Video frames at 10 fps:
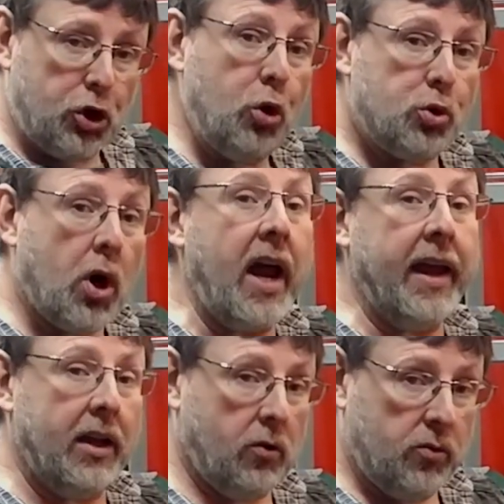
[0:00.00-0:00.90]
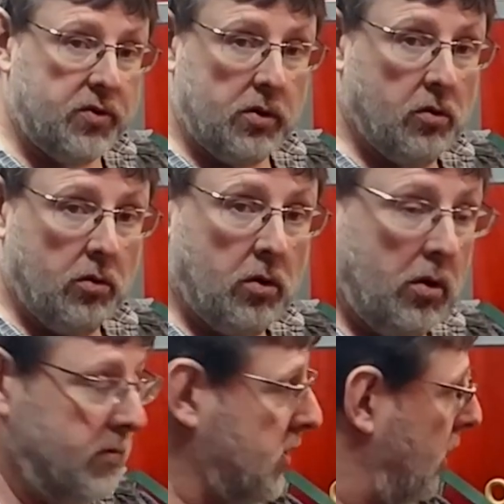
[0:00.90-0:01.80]
2 triangles.
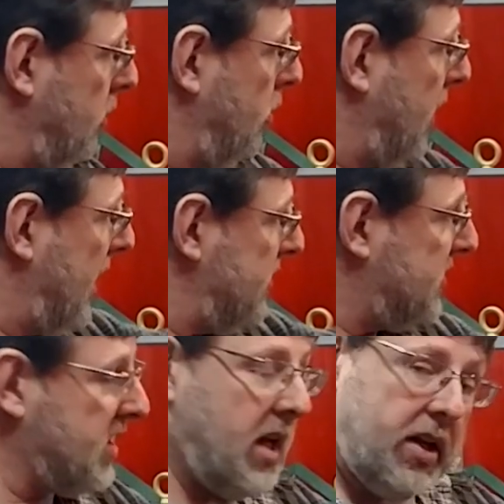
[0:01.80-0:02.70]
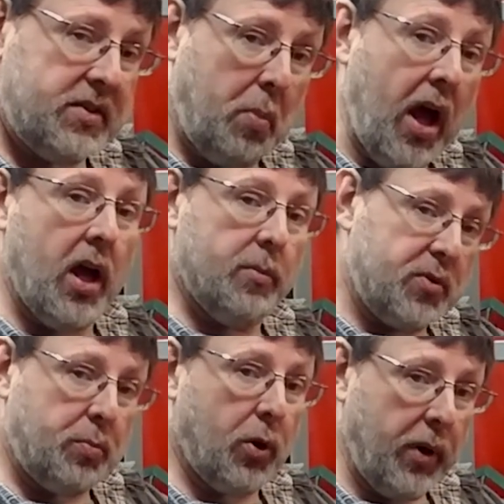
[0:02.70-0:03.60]
So you get 6
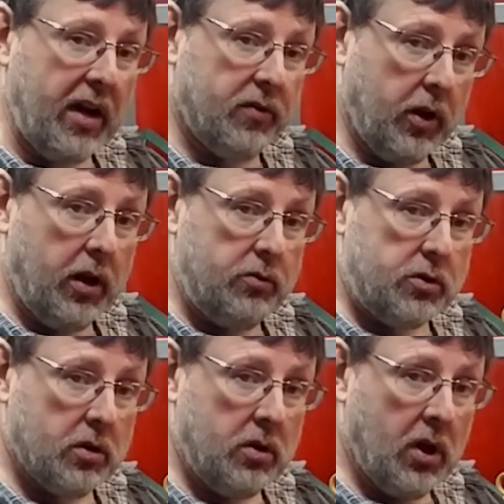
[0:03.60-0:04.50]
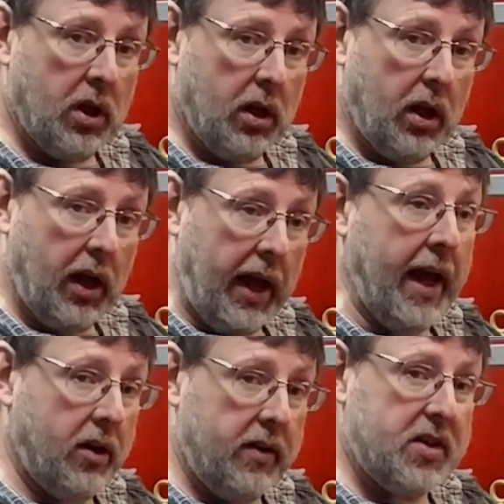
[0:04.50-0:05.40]
pumps per revolution
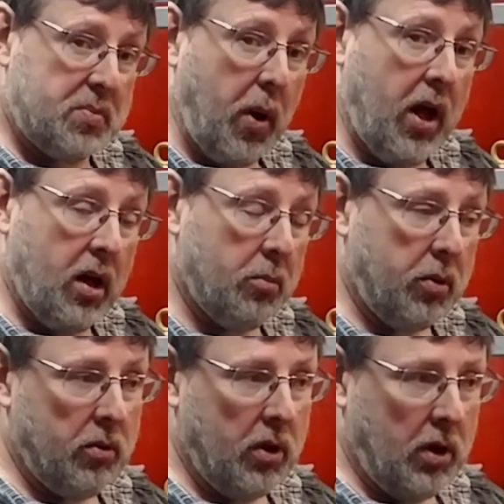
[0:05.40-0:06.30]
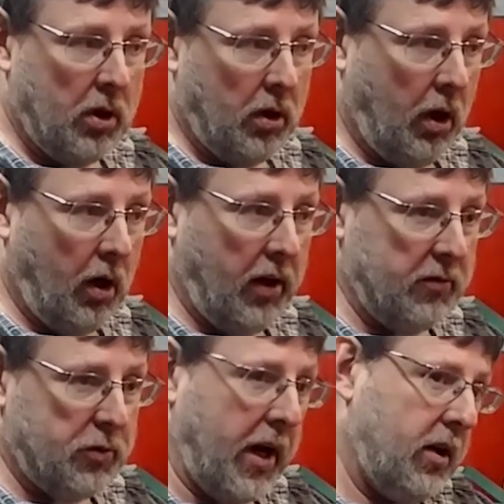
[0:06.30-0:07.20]
out of this pump. You know,
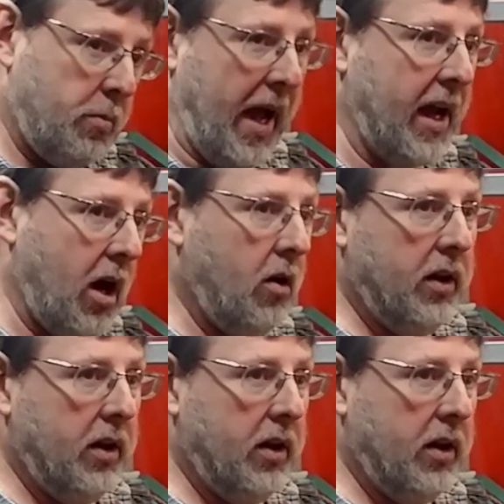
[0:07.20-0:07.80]
they've tried to pack all